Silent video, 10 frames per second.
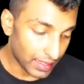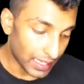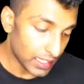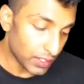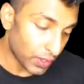
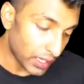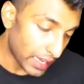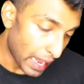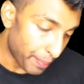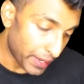That is
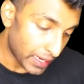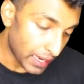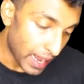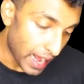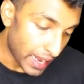what?
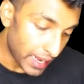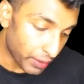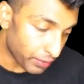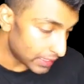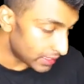Capital
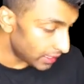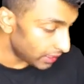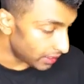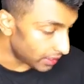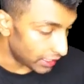
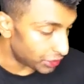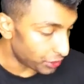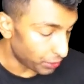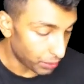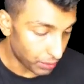adequacy
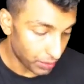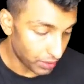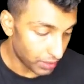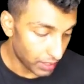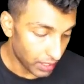ratio,
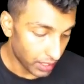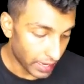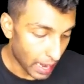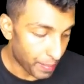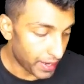
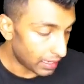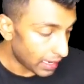CAR,